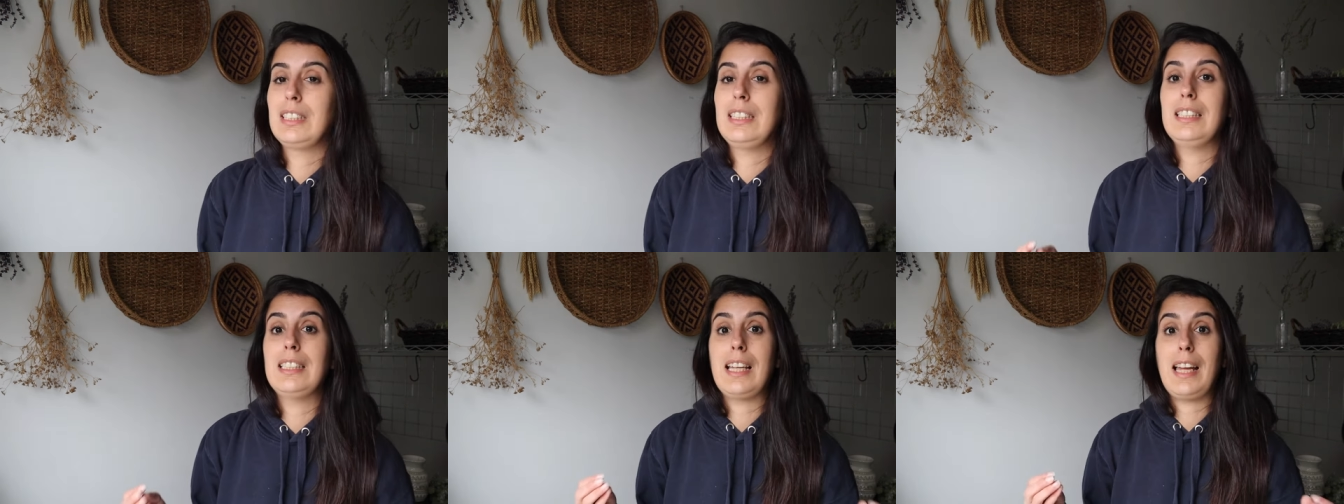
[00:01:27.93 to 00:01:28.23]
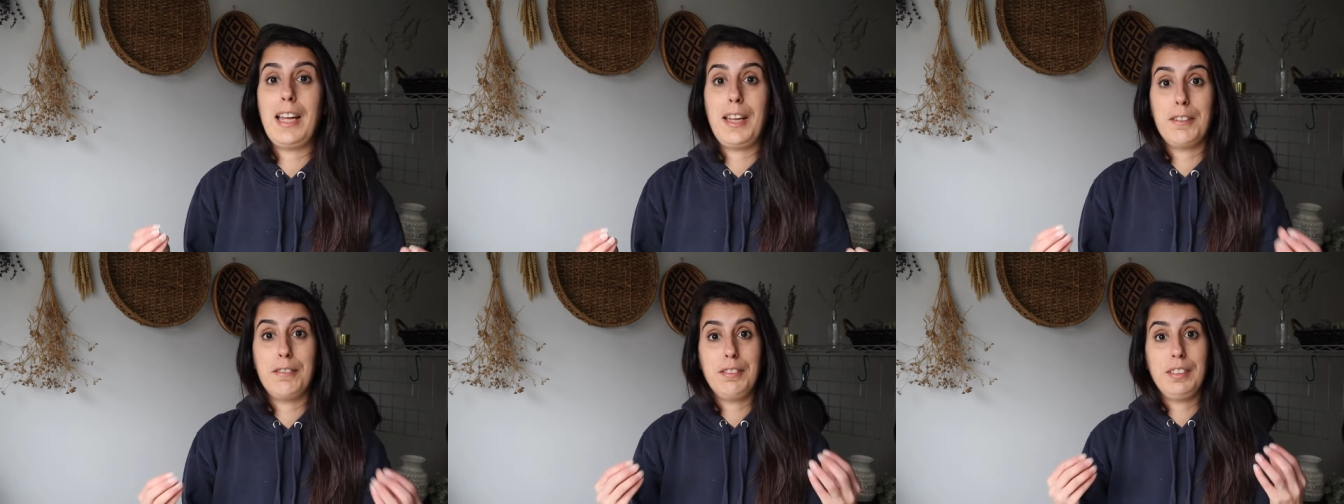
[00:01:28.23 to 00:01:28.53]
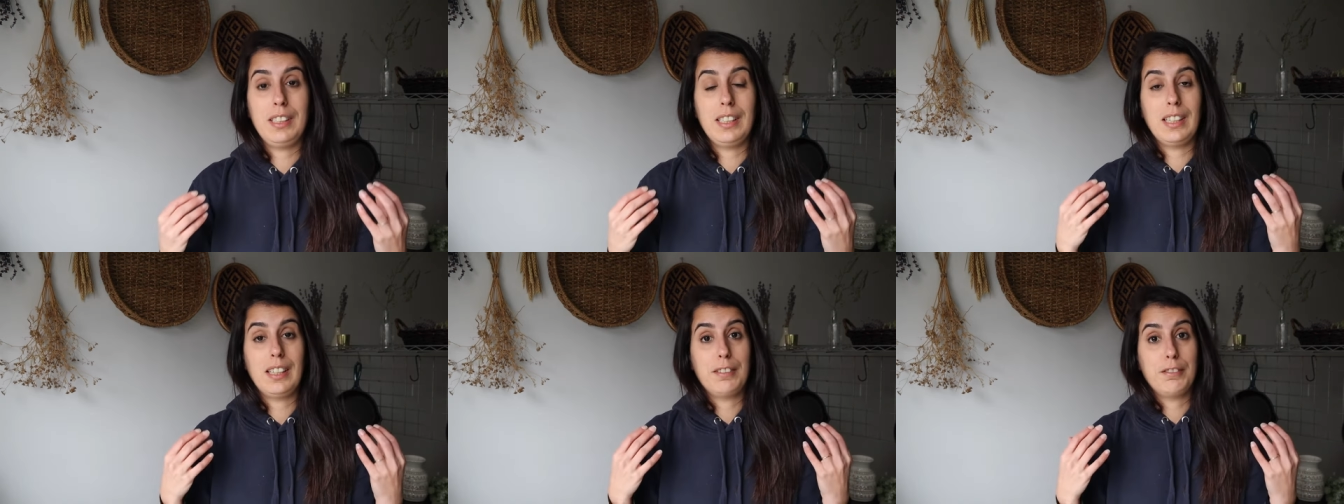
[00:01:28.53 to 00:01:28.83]
is
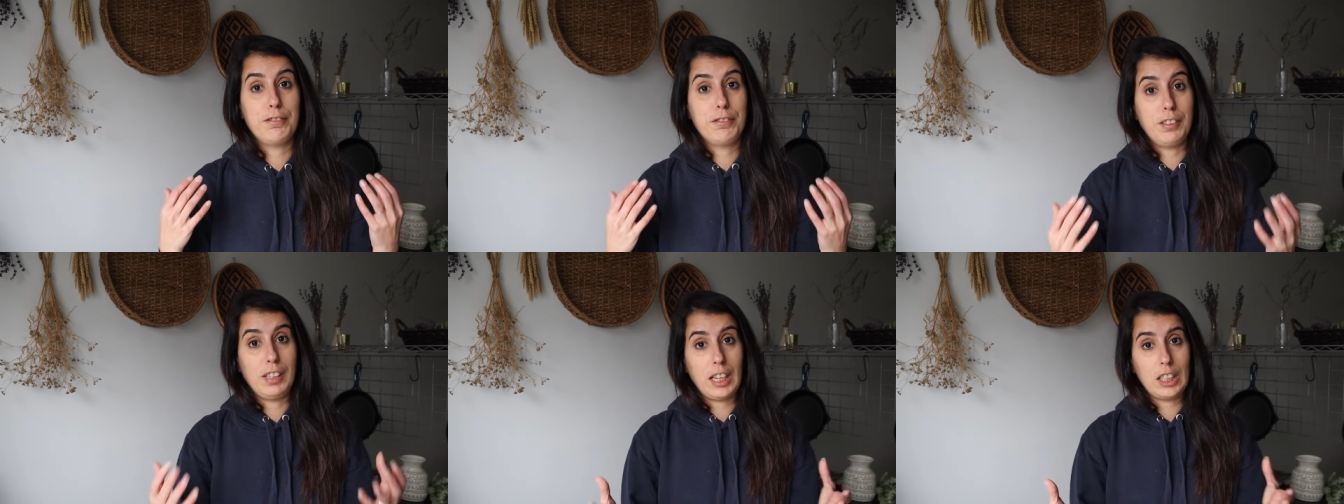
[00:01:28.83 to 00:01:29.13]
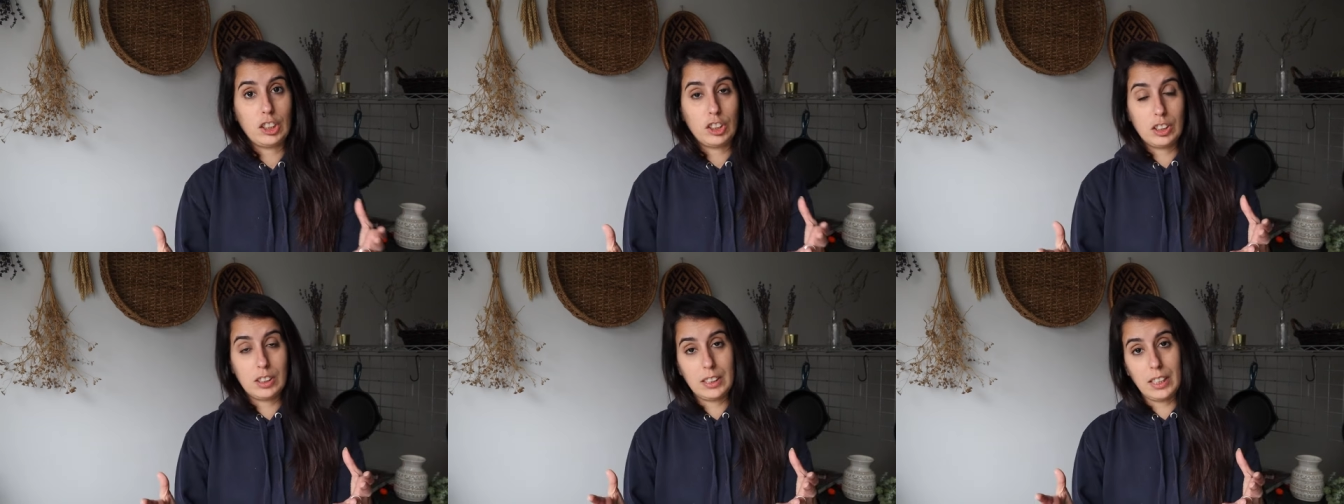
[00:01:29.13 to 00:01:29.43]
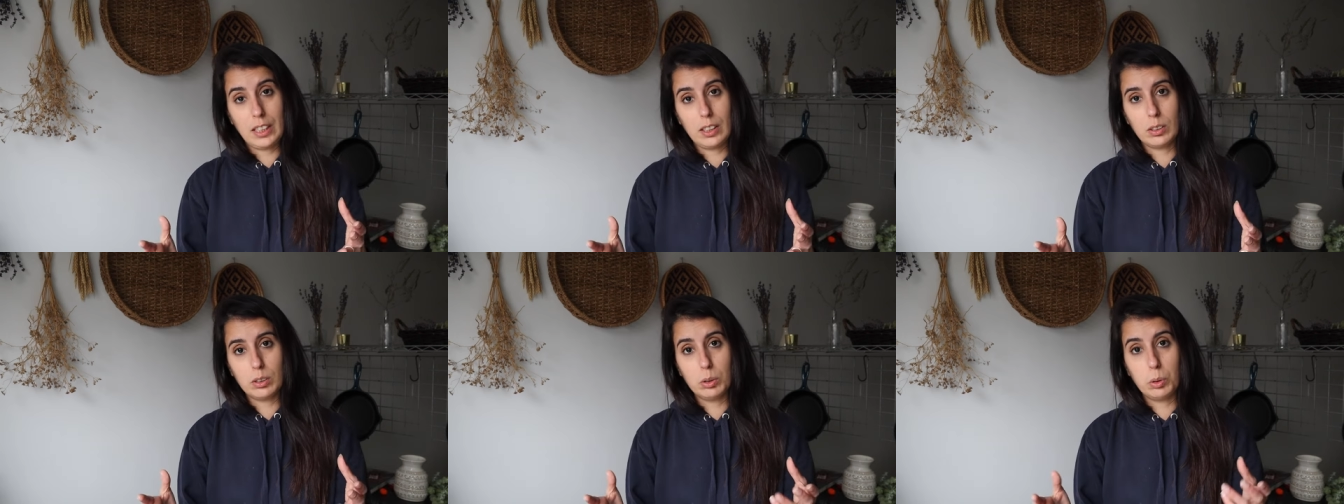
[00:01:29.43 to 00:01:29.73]
having a flash
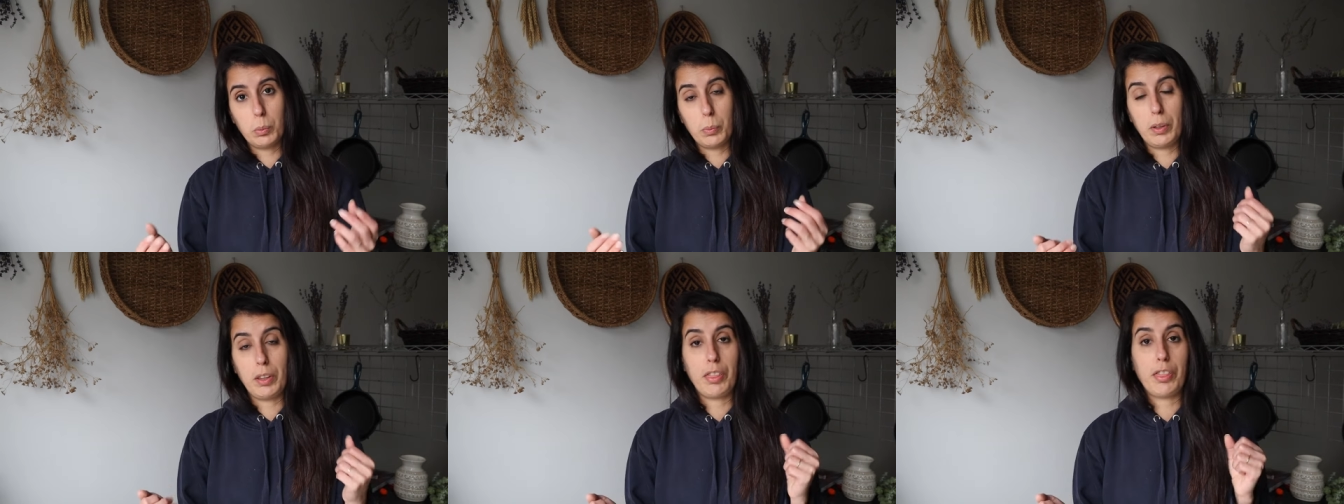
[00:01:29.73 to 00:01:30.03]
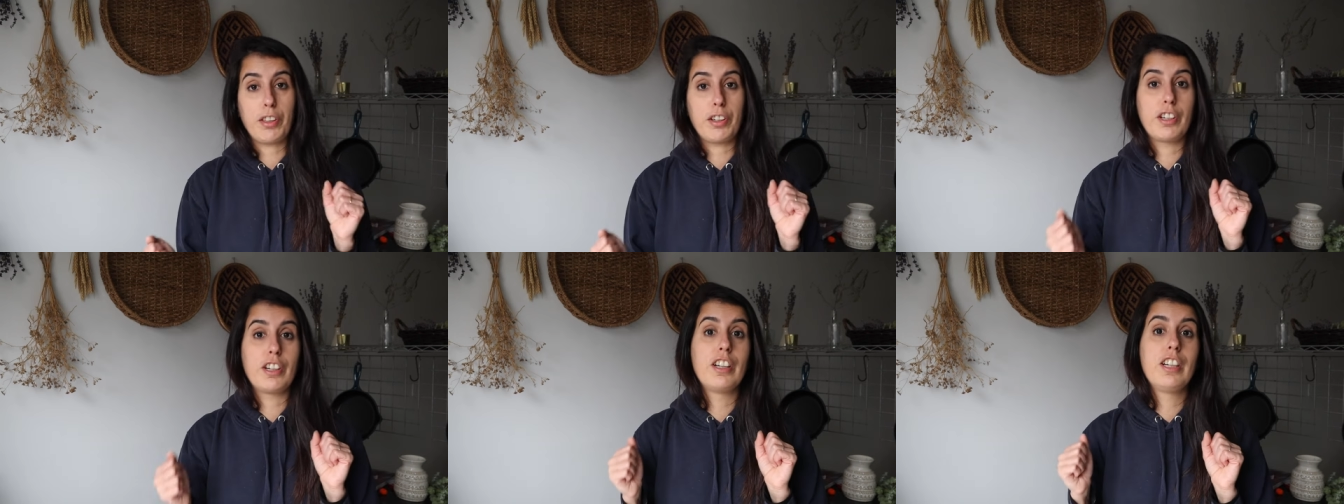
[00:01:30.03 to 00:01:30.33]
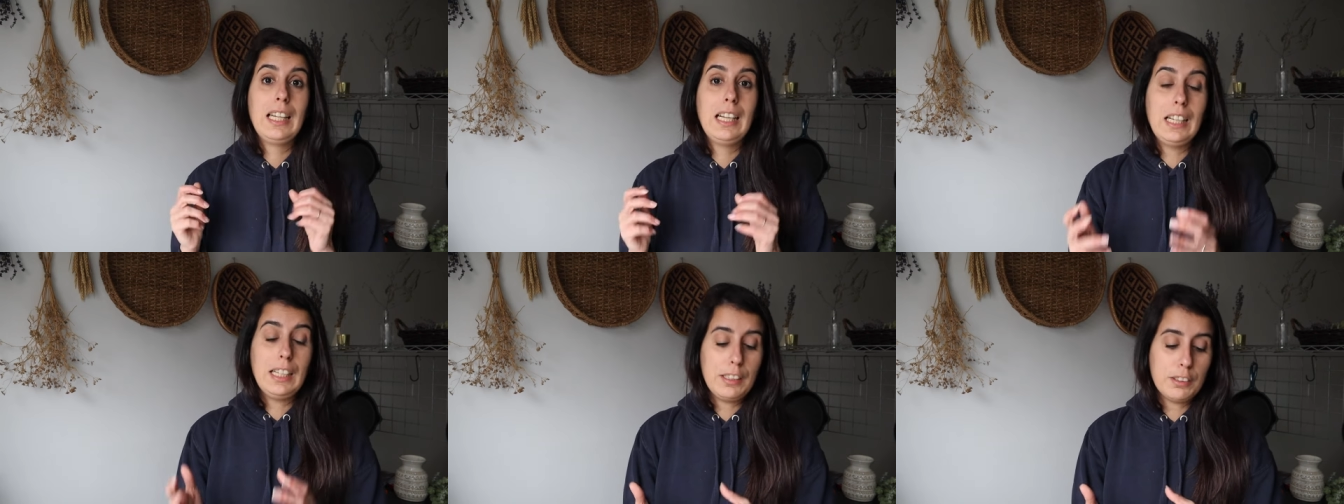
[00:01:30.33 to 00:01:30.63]
sale with
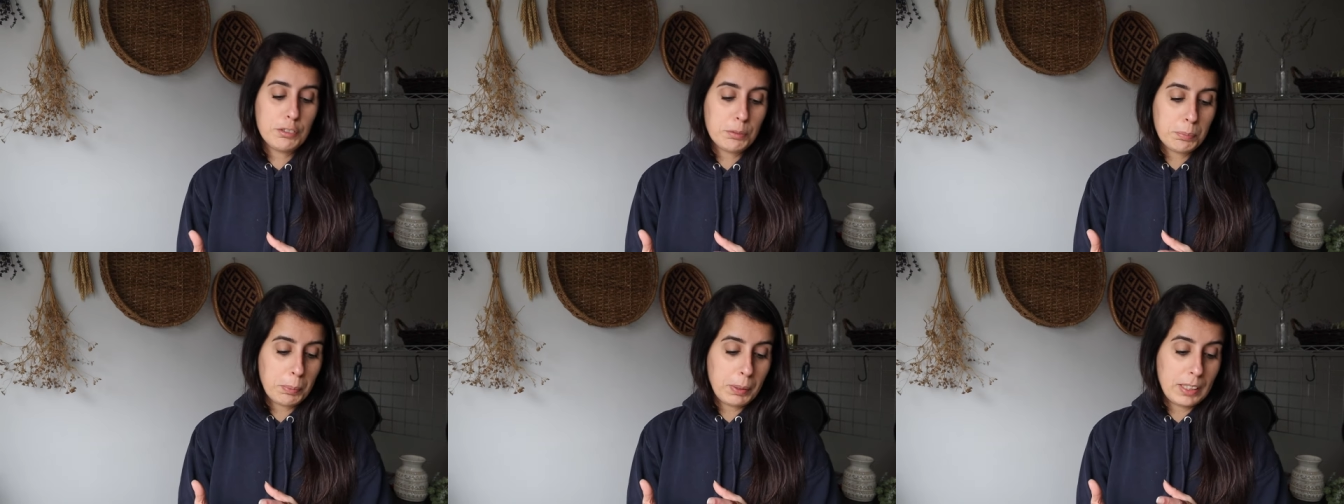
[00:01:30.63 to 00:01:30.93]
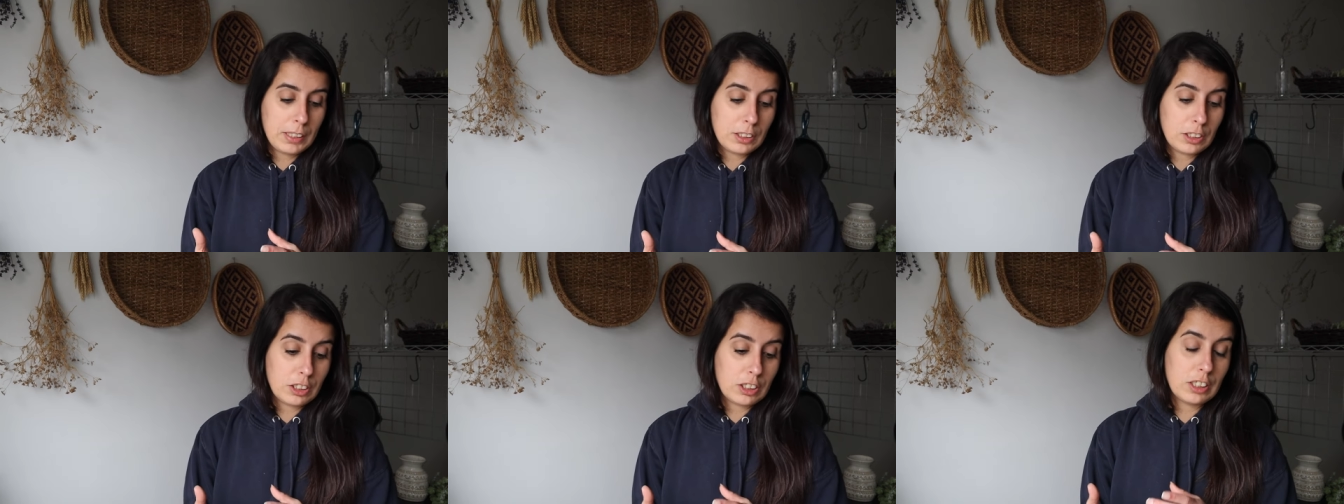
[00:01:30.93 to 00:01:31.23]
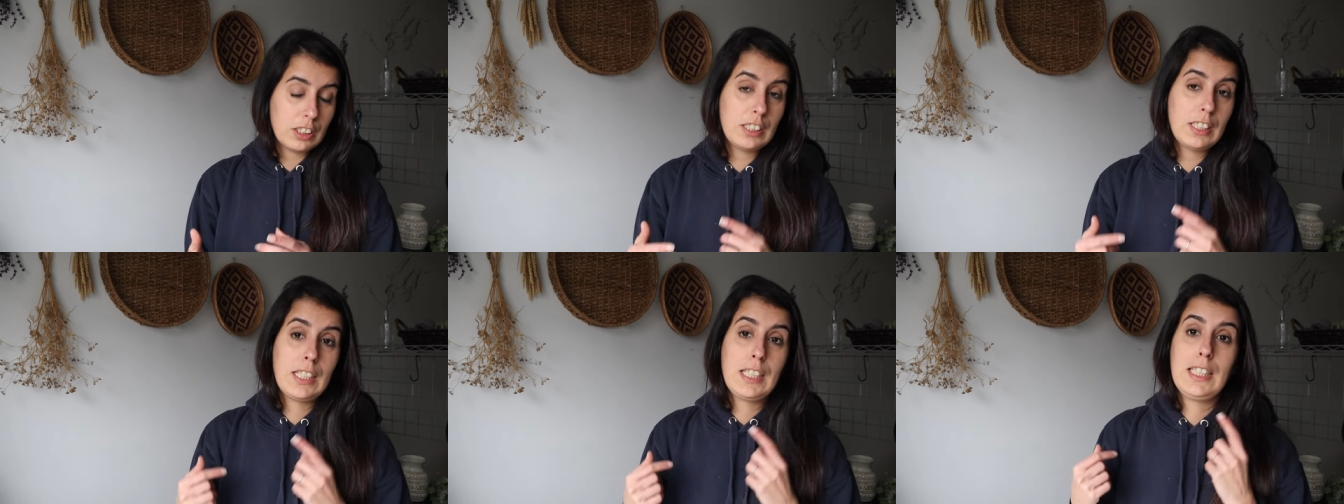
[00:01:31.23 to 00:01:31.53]
their leaf
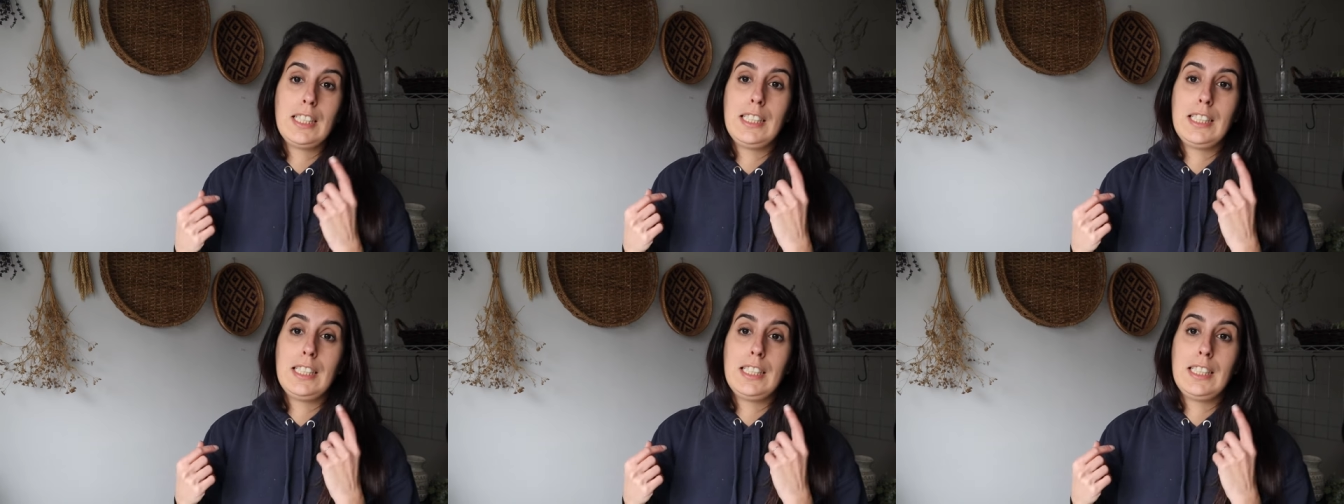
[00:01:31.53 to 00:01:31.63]
planter